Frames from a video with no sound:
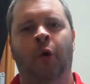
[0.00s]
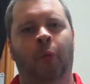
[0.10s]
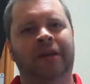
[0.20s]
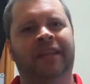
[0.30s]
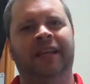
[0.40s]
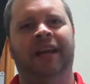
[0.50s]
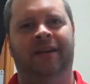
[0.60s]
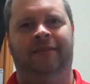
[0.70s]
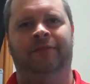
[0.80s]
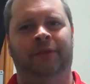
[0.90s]
One thing that
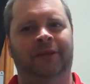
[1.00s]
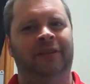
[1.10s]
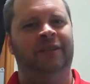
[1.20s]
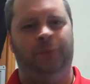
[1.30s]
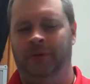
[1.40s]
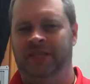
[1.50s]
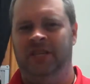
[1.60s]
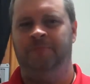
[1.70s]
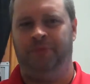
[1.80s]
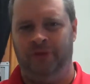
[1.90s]
I've learned which
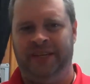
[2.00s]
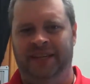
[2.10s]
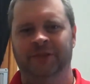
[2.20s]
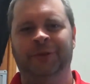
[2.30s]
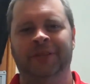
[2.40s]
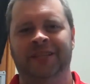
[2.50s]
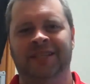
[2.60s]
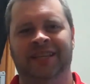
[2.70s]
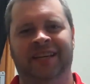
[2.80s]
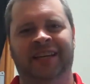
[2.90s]
is pretty
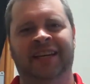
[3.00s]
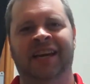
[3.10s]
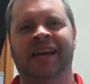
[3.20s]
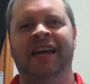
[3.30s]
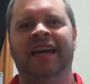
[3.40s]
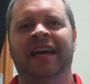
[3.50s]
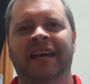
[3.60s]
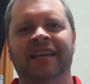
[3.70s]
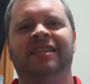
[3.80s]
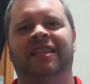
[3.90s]
interesting
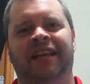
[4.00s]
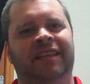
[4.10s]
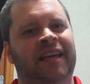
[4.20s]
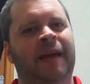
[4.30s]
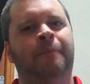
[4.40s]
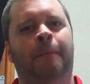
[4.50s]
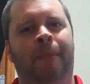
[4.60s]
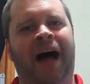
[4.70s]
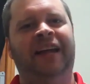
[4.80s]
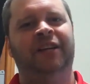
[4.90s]
is that the game
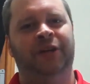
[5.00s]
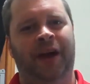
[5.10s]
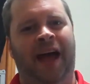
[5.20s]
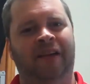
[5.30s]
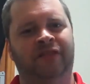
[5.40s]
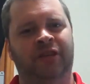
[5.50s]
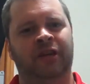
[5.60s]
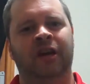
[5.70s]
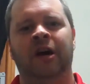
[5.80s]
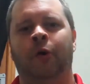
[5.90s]
Minecraft
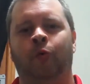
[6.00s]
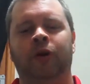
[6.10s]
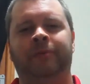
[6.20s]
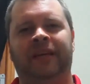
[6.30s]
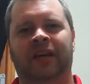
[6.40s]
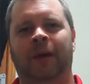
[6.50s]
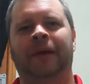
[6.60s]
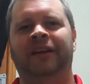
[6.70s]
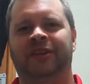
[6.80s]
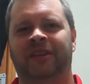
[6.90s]
will be
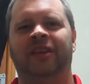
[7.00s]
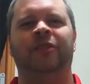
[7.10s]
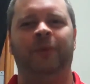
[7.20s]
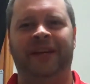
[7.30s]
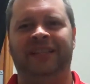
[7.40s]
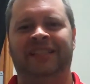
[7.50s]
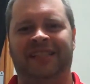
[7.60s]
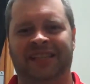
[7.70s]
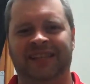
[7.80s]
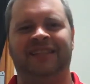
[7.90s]
coming to the
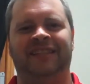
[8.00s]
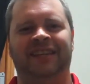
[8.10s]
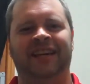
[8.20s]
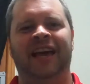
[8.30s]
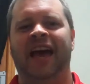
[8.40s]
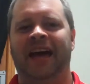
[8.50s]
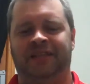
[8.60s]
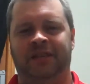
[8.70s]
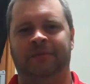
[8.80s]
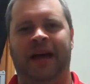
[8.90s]
360 at
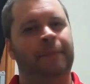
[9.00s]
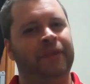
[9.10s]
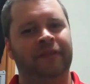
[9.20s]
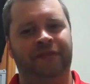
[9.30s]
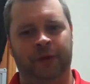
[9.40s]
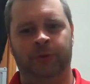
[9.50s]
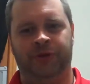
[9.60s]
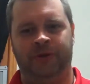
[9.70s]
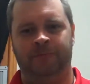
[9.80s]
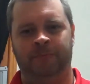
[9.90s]
some time in the
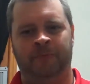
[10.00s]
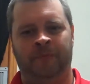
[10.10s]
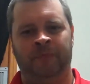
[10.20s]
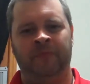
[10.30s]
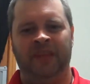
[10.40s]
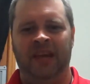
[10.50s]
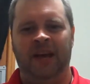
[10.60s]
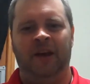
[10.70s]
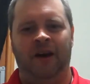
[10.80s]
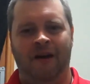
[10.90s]
future.
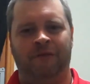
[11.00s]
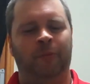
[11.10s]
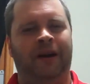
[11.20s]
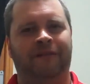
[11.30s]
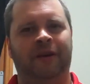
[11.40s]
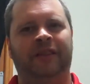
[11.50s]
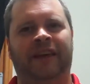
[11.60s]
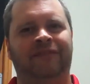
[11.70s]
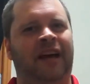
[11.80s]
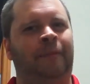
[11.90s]
From what I've heard,
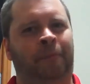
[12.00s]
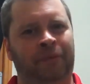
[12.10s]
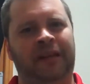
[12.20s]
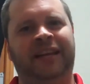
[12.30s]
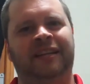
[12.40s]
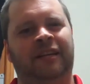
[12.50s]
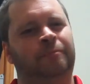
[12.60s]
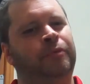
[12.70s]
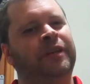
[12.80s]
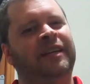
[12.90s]
they've got planned
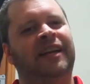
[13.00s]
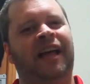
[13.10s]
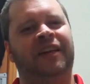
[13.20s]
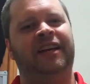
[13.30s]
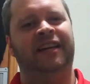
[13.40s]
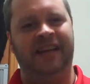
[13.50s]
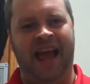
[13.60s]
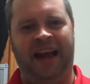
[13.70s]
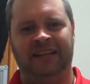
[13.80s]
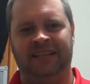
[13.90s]
on putting it on the
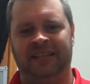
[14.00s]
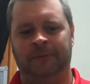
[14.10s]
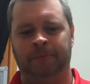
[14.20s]
Kinect.